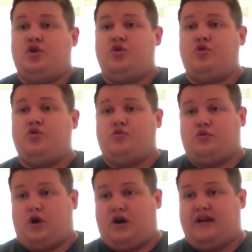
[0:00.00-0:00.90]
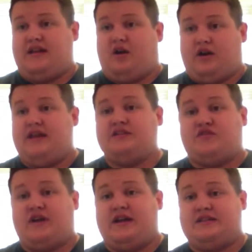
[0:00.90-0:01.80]
who are
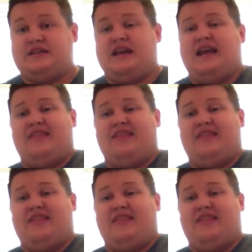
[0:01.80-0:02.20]
Kiss fans,